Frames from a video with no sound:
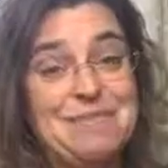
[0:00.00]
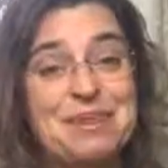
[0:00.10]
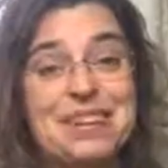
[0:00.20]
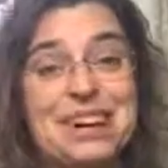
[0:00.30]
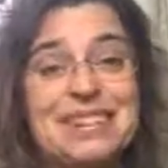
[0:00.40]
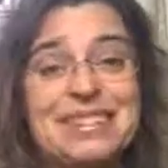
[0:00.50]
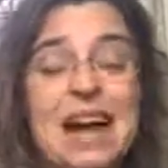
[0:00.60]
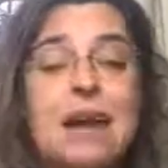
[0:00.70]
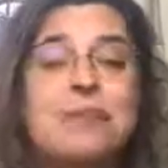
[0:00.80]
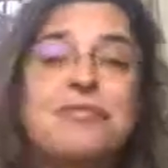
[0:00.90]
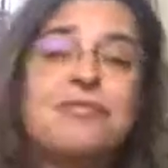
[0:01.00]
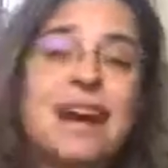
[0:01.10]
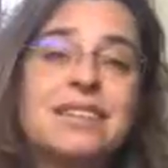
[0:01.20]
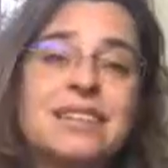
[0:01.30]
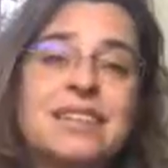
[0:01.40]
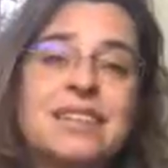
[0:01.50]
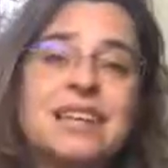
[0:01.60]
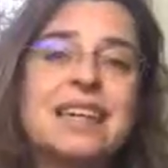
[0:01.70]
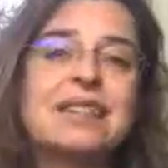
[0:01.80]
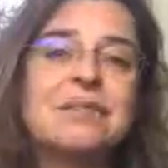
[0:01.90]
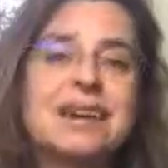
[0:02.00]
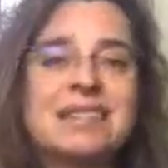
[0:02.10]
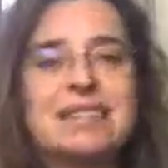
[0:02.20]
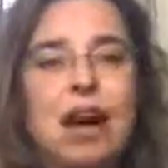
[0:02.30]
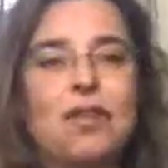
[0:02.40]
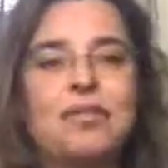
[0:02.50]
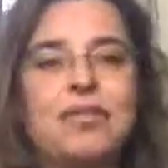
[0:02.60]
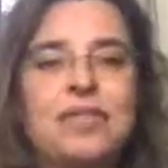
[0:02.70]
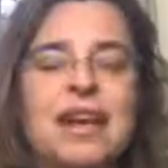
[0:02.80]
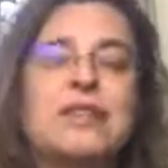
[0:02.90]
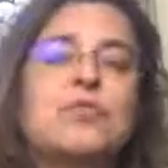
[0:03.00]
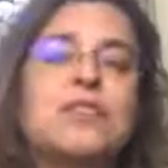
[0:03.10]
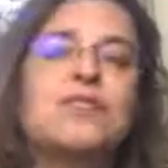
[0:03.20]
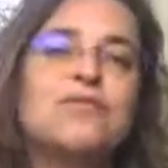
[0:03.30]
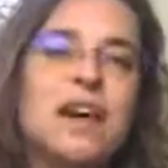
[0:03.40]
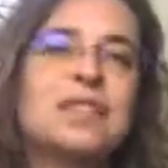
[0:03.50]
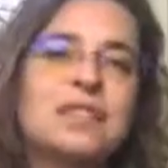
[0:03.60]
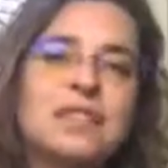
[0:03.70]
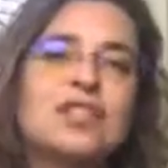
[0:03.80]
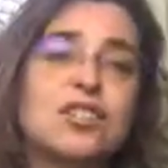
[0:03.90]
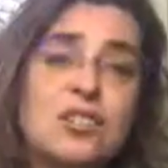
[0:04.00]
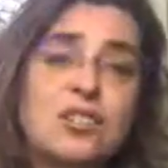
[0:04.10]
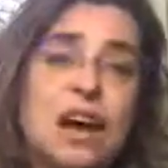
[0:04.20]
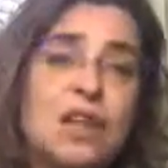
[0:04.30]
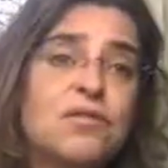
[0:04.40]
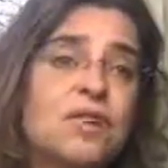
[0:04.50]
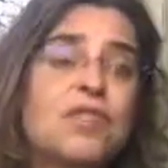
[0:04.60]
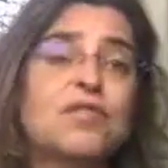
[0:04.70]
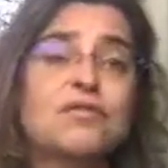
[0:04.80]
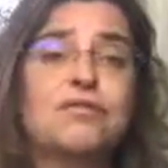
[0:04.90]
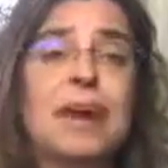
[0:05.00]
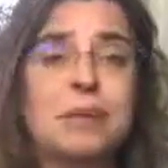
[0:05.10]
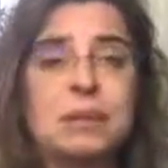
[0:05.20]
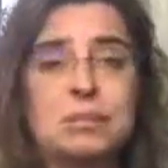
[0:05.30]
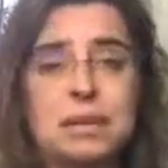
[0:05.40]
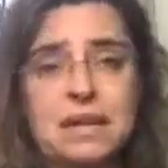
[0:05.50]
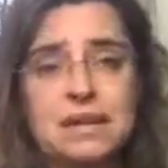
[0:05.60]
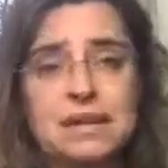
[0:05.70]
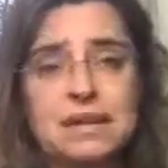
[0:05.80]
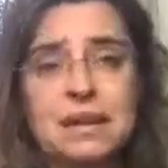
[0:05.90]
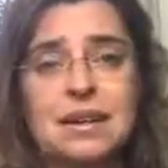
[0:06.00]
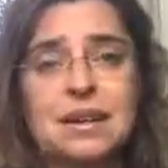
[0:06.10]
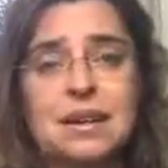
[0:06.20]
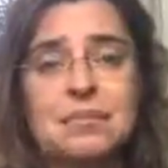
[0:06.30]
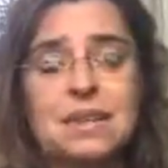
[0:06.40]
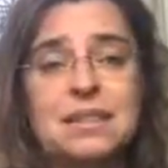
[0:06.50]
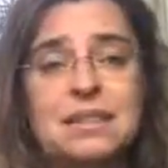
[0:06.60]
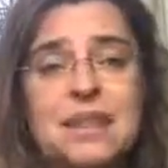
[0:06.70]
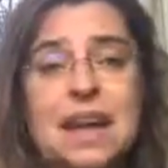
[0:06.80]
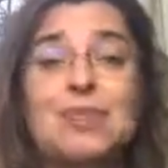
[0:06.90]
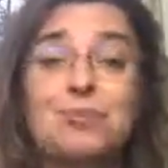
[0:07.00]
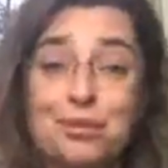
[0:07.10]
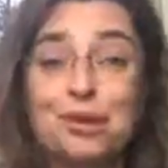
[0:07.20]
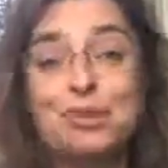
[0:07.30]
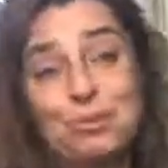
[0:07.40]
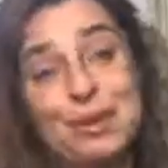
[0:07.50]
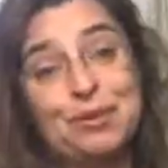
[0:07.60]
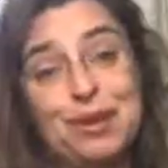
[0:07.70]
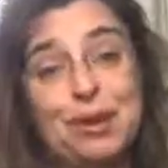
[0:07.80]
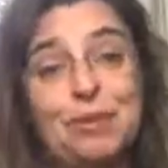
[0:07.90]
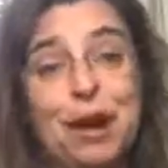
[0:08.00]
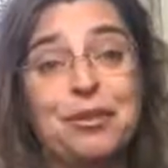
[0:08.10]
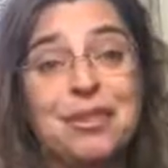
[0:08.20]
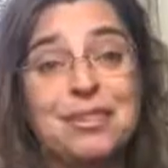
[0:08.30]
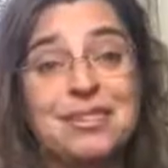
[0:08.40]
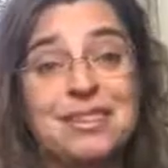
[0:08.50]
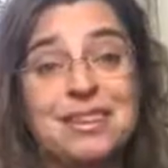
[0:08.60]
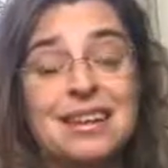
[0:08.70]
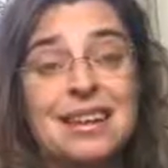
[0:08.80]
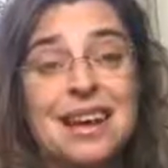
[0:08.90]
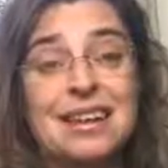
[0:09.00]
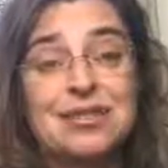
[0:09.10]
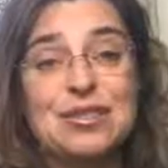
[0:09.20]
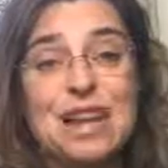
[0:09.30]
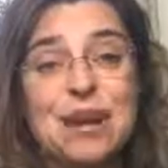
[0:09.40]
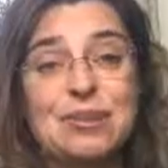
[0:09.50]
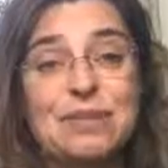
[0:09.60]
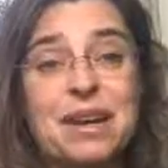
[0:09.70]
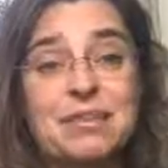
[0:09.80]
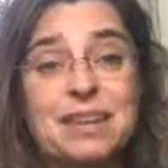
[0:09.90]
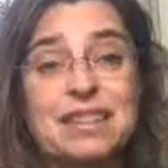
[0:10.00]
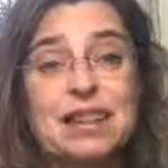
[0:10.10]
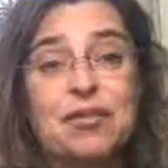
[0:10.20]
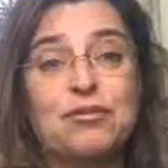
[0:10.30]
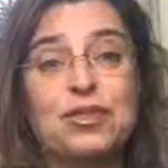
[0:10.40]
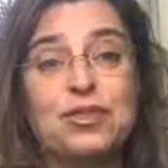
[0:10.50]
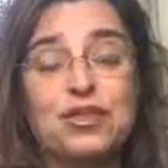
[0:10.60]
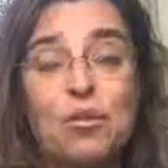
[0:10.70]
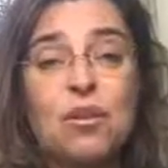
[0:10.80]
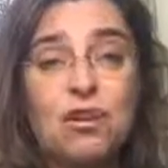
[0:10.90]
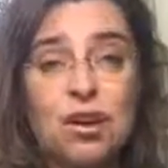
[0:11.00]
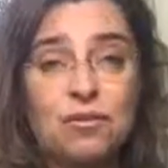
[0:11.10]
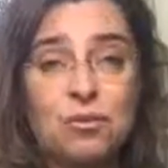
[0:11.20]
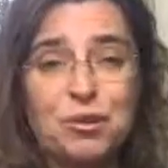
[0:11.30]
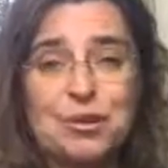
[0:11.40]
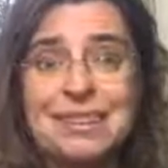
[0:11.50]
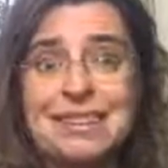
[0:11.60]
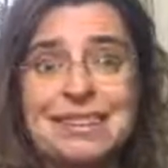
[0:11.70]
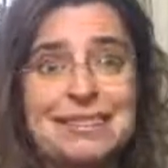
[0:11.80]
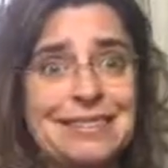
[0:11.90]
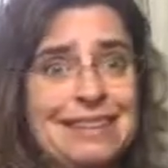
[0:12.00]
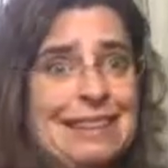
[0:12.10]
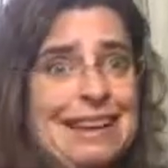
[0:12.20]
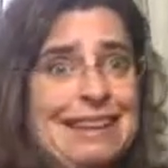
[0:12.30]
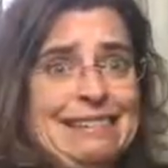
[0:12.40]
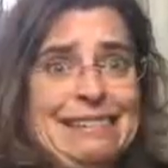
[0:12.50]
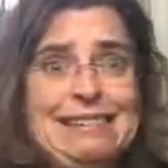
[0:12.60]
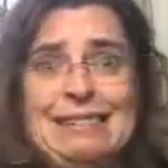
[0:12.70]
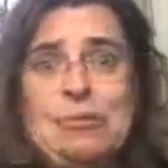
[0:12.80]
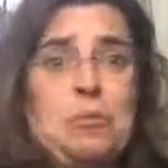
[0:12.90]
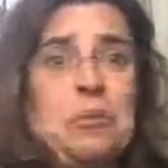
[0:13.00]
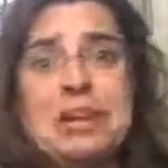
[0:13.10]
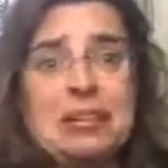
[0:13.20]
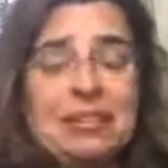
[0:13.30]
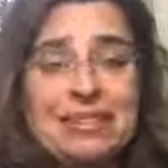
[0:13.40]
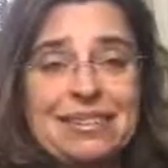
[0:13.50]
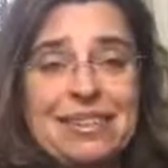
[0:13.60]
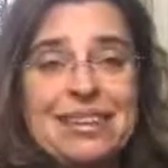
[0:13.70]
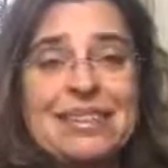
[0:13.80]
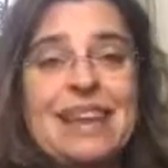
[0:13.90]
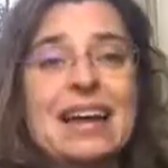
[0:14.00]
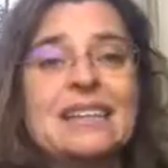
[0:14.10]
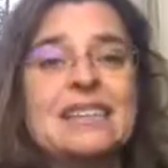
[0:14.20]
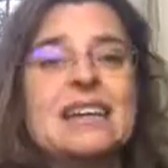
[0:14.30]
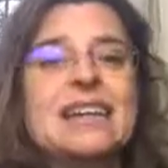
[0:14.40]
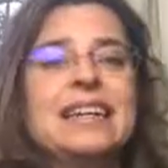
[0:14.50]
because I'm investing in myself. That's what investing in yourself and in your family means. It means that you put your money where your mouth is. And you say, I'm going to make myself feel so uncomfortable and guilty and weird that it's